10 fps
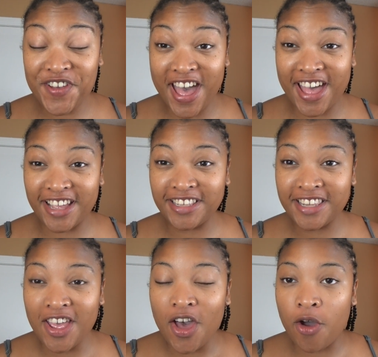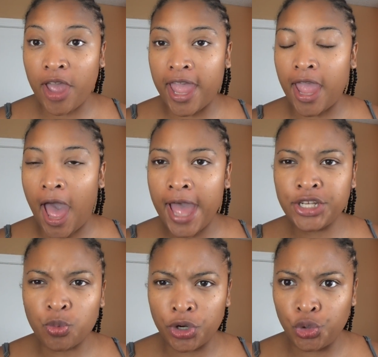guys. Okay, I
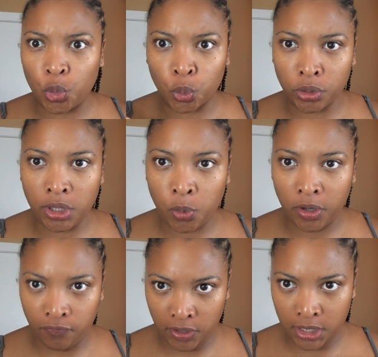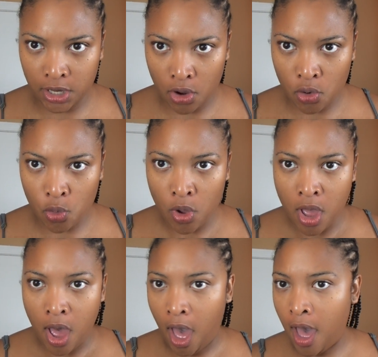just want to do a really quick video
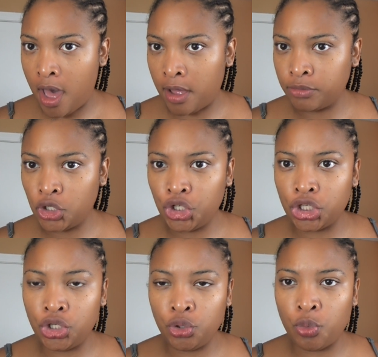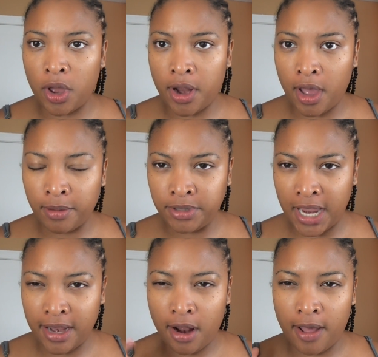to just do an
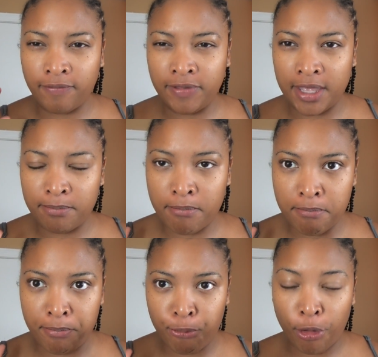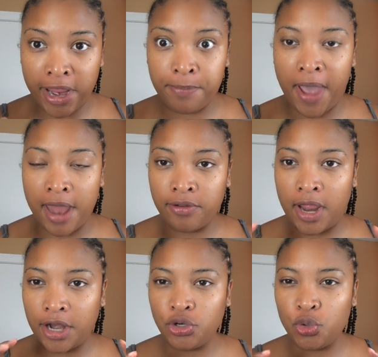update on the braid pattern
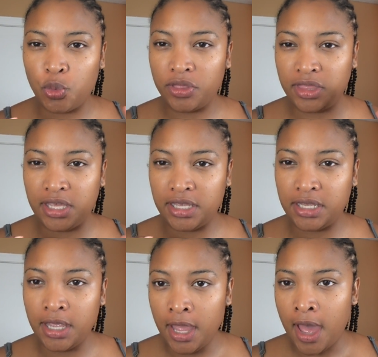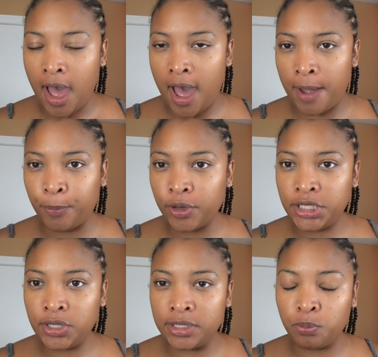that I do with the
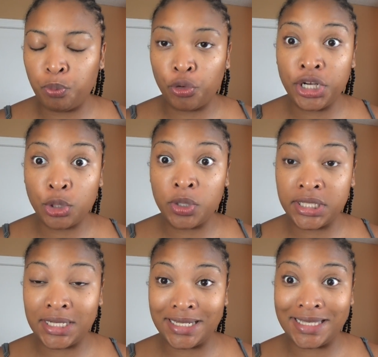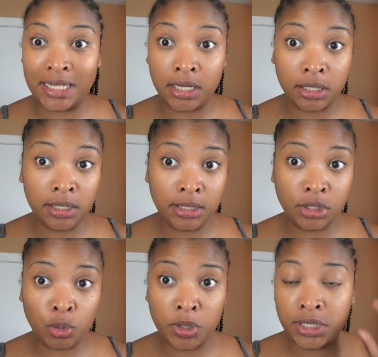pre-twisted
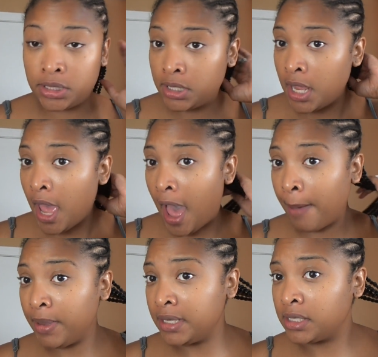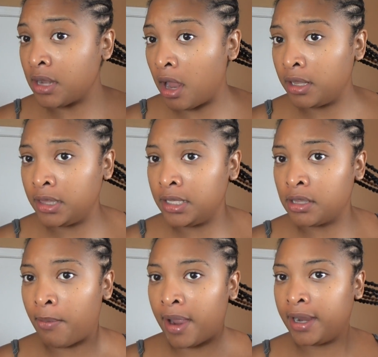Senegalese twist. I'm installing these
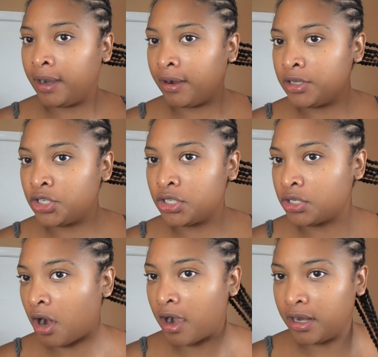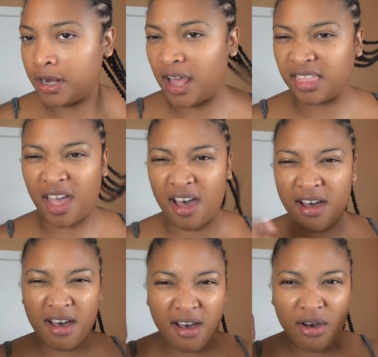on my hair. I just started and I
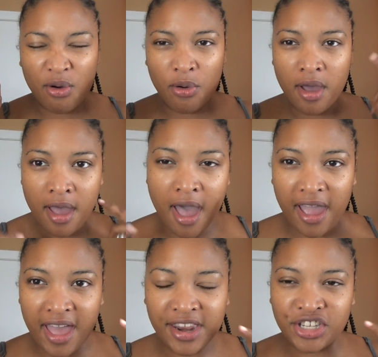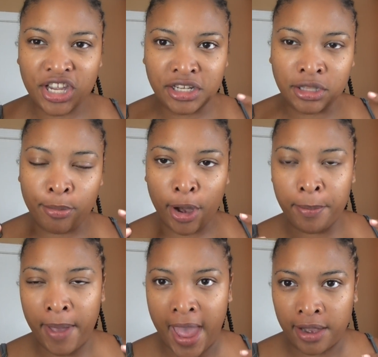thought, oh, I kind of changed the
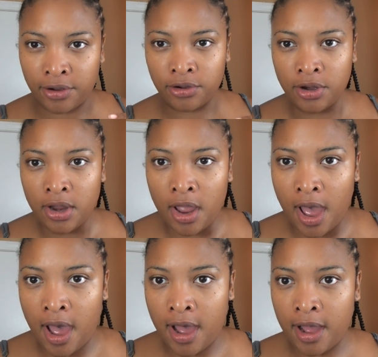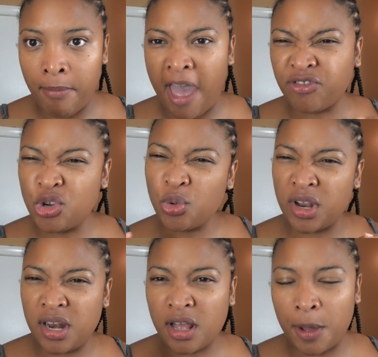braid pattern. After
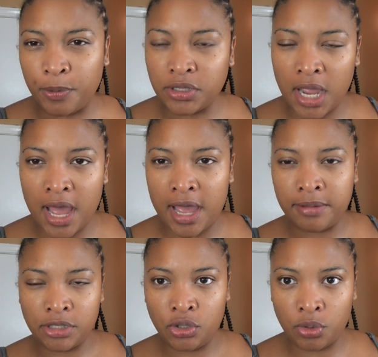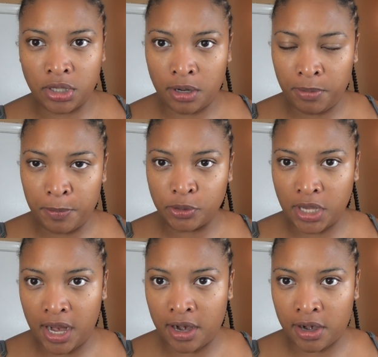doing it a couple times and doing it on people's
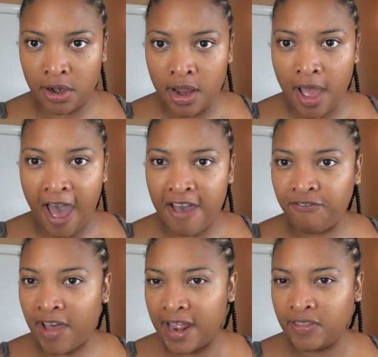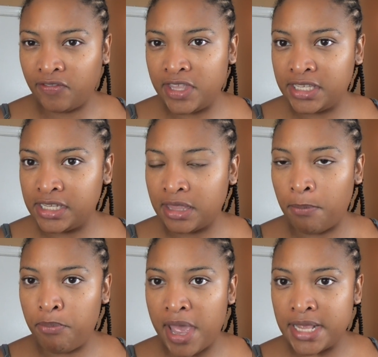hair, I find that this is the
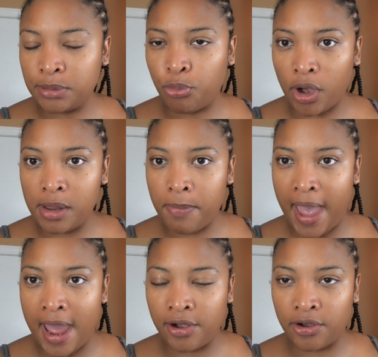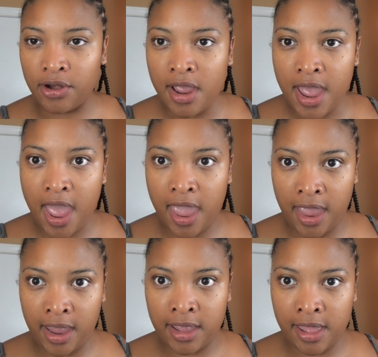best braid pattern
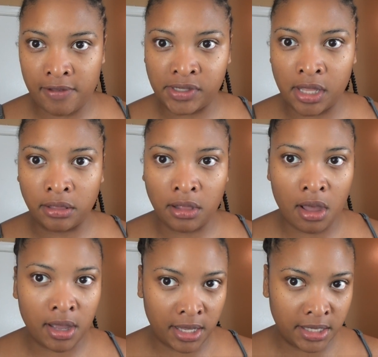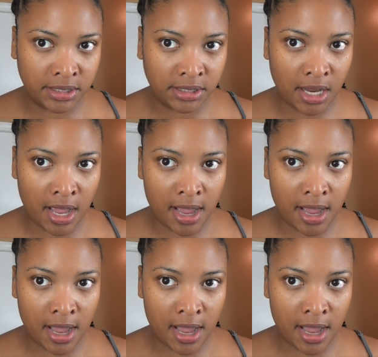and gives the longest